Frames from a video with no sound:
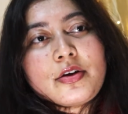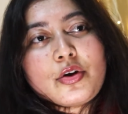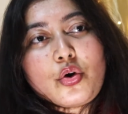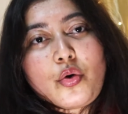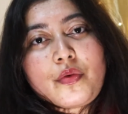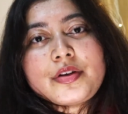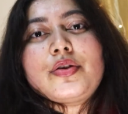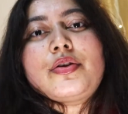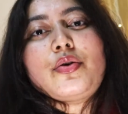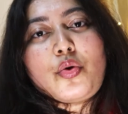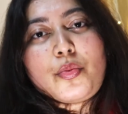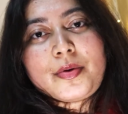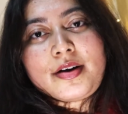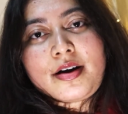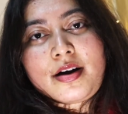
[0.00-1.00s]
go with an
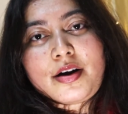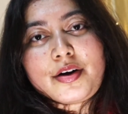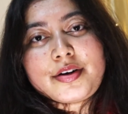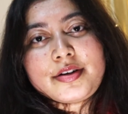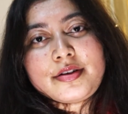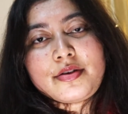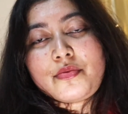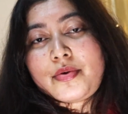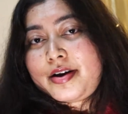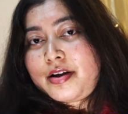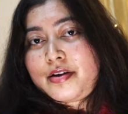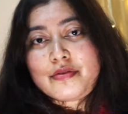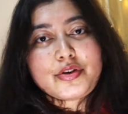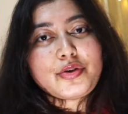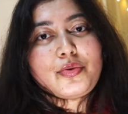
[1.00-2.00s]
open heart
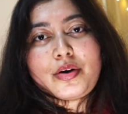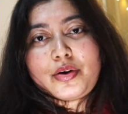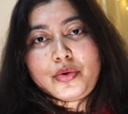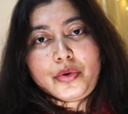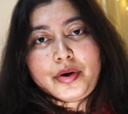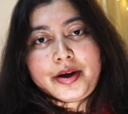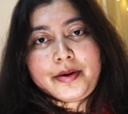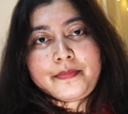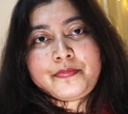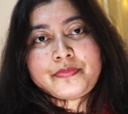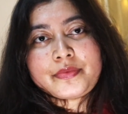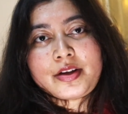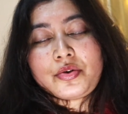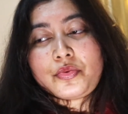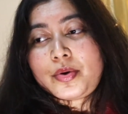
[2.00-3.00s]
wherever you are going,
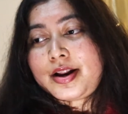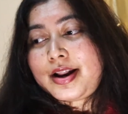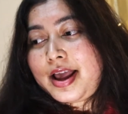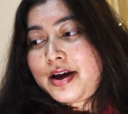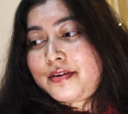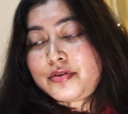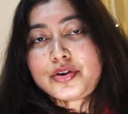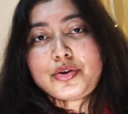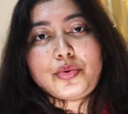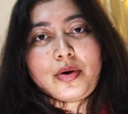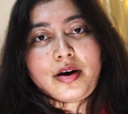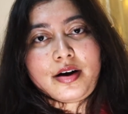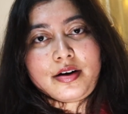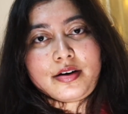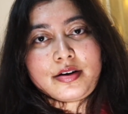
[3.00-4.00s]
wherever you
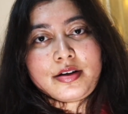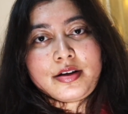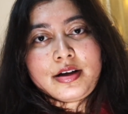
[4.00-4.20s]
are,